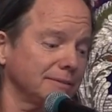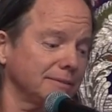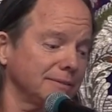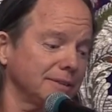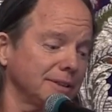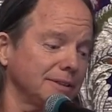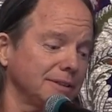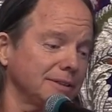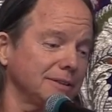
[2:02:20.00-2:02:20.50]

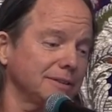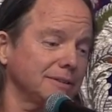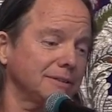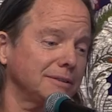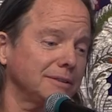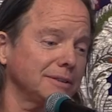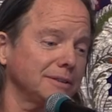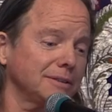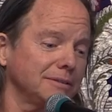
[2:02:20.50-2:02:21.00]
This is your
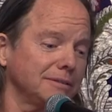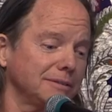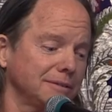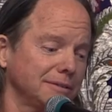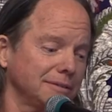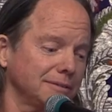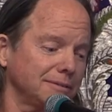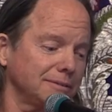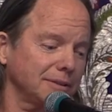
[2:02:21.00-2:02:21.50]
third
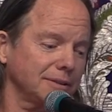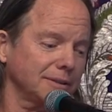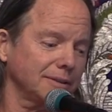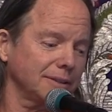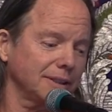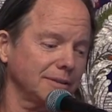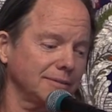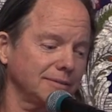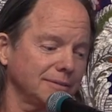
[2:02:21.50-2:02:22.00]

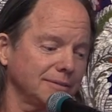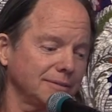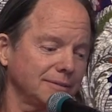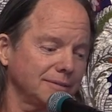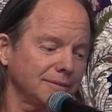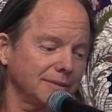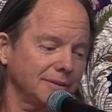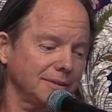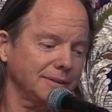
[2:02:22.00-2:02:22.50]
photograph,
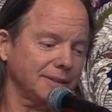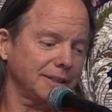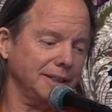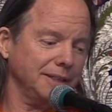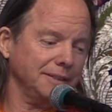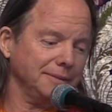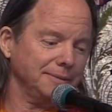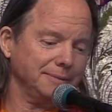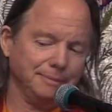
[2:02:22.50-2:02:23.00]

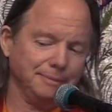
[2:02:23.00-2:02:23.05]
okay?